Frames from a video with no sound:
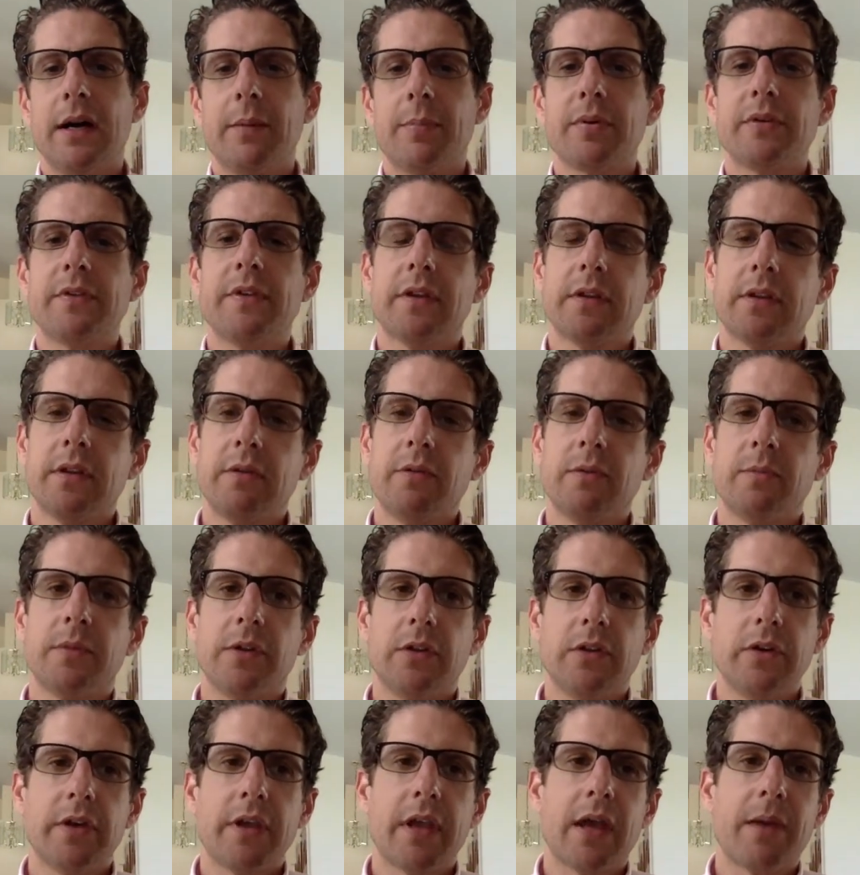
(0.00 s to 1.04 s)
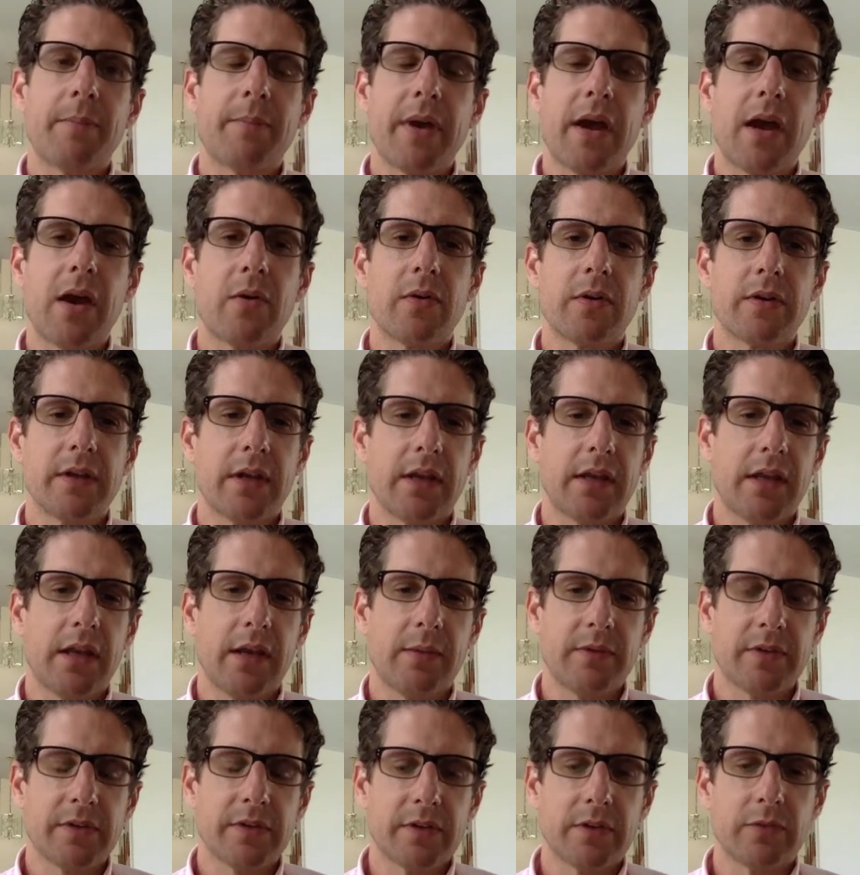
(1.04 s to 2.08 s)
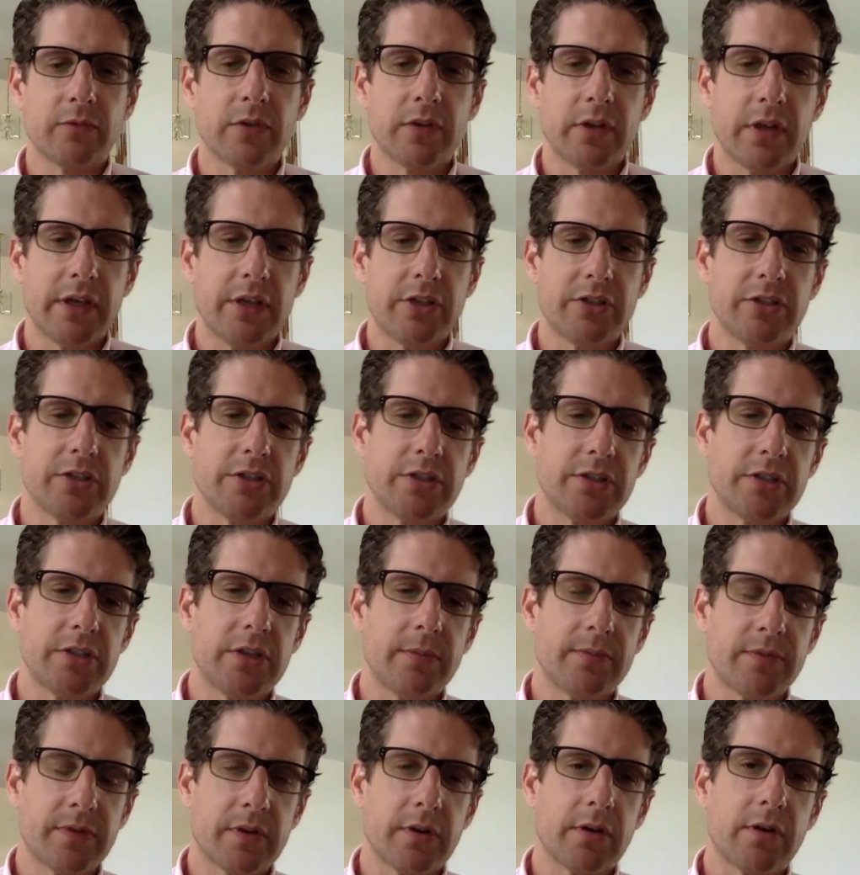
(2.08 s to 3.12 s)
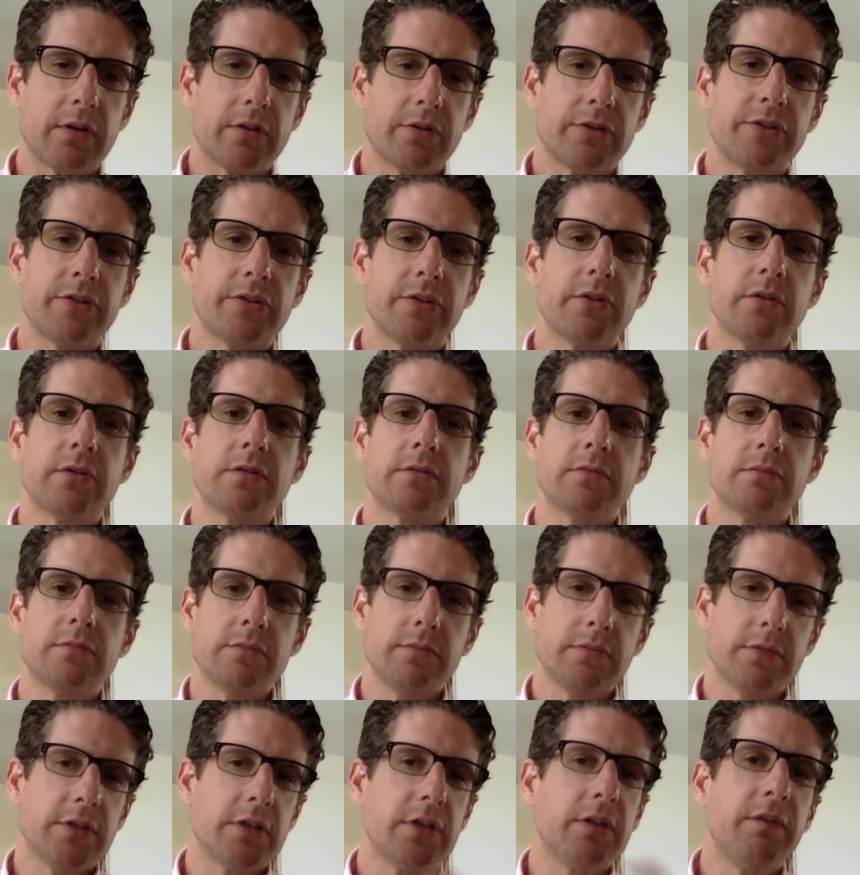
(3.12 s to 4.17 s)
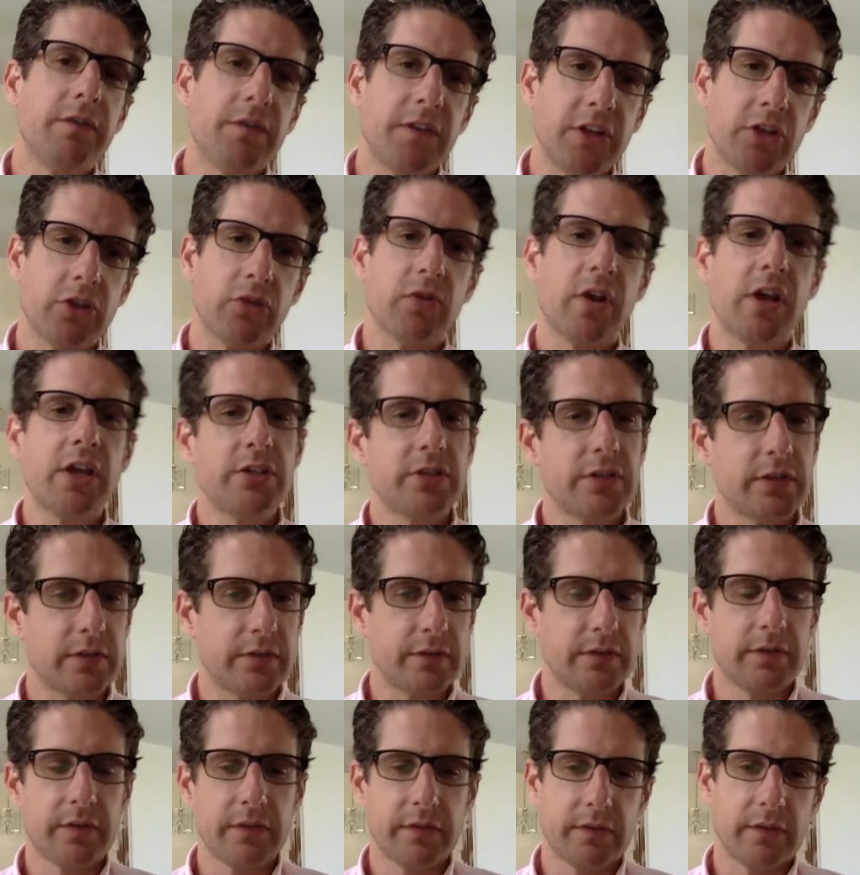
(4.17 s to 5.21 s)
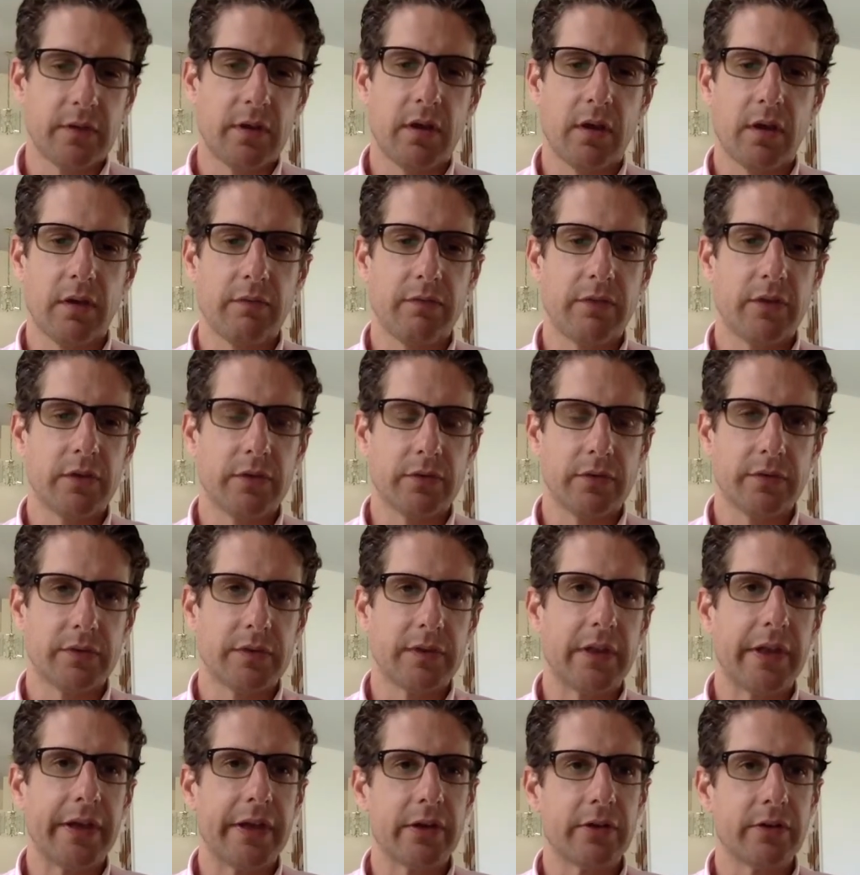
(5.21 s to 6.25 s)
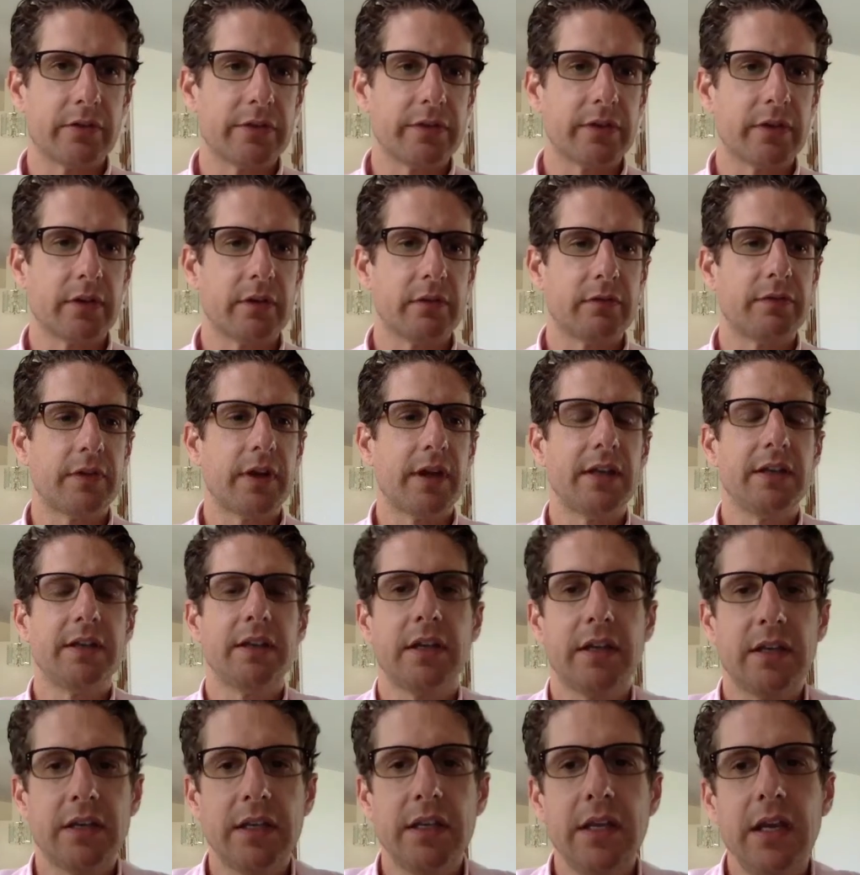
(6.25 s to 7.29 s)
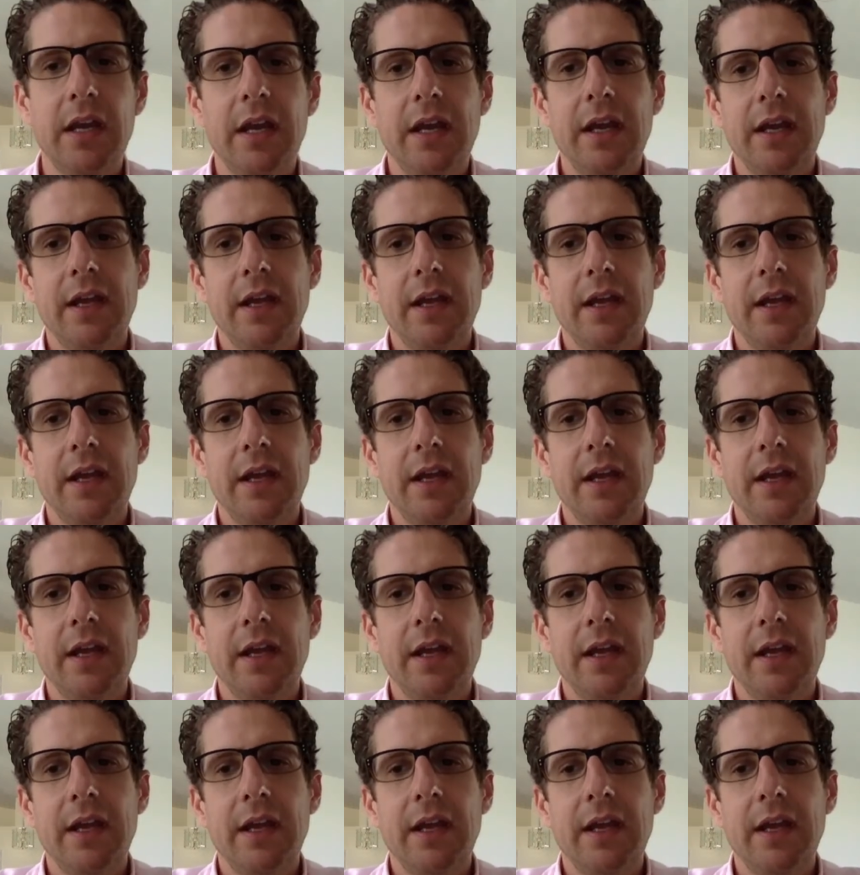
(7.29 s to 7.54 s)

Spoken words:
particularly when we look at power dynamics and relationships, there are certain configurations of those layers of identity